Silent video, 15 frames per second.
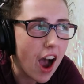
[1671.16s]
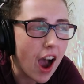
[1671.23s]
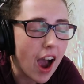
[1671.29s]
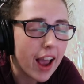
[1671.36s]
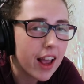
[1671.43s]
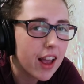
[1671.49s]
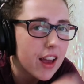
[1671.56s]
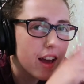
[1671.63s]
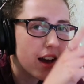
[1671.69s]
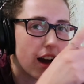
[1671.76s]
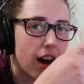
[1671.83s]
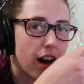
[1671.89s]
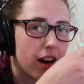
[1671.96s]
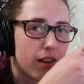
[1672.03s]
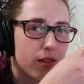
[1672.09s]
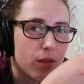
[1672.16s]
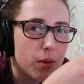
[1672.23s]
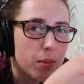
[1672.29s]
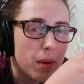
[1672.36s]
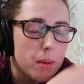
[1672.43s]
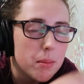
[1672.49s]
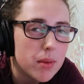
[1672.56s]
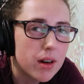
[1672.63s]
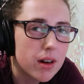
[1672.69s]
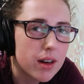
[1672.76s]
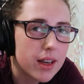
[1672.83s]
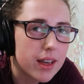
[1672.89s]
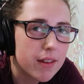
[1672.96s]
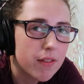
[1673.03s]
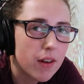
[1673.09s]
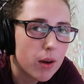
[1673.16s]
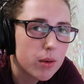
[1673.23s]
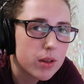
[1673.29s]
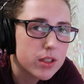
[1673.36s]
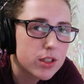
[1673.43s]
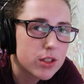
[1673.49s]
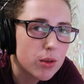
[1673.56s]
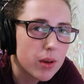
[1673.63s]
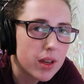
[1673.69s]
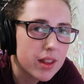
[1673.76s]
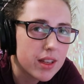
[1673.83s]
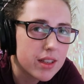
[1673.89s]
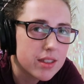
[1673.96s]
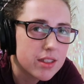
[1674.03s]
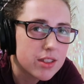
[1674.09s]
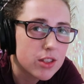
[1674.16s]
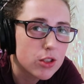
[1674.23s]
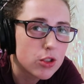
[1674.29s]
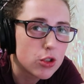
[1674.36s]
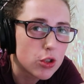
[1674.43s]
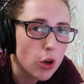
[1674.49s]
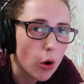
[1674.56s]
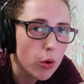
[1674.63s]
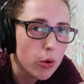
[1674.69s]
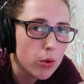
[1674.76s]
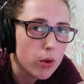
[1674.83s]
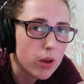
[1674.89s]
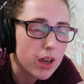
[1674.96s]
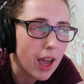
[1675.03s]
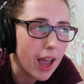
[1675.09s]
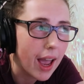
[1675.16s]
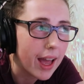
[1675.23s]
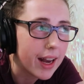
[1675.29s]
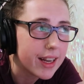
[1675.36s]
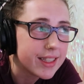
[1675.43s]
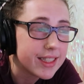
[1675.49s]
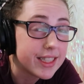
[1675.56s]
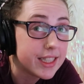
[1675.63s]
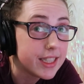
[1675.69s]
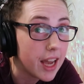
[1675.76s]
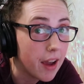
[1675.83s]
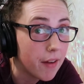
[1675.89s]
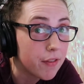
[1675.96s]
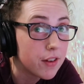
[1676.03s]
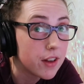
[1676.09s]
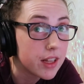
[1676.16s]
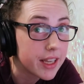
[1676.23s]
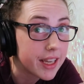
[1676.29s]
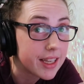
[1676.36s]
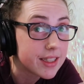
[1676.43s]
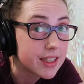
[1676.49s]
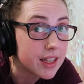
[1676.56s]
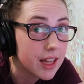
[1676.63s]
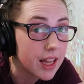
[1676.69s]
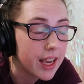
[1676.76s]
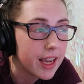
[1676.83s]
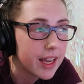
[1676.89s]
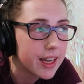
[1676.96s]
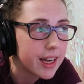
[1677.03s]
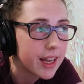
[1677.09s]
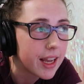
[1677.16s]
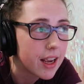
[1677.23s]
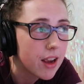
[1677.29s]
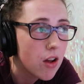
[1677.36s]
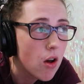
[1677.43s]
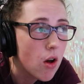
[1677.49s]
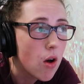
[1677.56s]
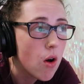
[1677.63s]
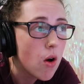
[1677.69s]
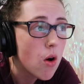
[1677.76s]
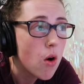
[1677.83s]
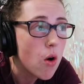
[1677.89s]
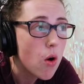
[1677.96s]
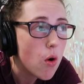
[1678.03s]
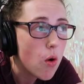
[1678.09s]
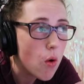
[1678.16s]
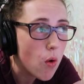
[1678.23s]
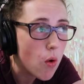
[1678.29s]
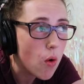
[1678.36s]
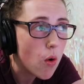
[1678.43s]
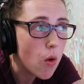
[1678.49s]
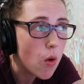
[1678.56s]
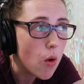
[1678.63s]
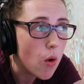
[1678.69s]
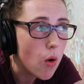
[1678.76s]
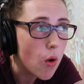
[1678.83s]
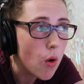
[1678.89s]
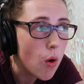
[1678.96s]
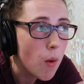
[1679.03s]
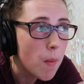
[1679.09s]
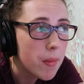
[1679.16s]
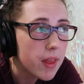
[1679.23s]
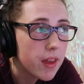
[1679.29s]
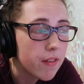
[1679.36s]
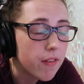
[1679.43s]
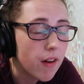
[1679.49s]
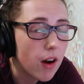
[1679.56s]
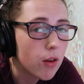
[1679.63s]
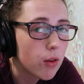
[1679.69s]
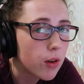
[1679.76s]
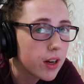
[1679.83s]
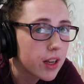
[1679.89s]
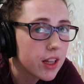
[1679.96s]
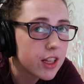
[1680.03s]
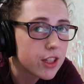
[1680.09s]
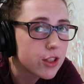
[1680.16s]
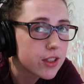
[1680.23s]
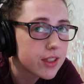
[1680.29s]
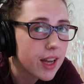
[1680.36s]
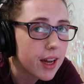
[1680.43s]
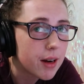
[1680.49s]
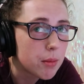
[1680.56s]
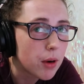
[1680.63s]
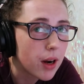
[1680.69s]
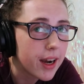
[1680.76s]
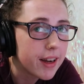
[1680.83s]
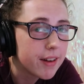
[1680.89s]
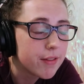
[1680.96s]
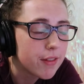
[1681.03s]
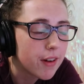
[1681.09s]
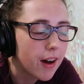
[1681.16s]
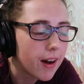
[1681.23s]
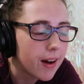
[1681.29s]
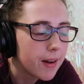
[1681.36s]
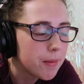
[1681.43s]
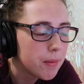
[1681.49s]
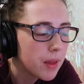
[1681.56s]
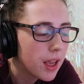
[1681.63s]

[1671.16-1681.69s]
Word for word: I can't remember if I was doing this as a joke and it definitely isn't landing or if I really just had a brain fart.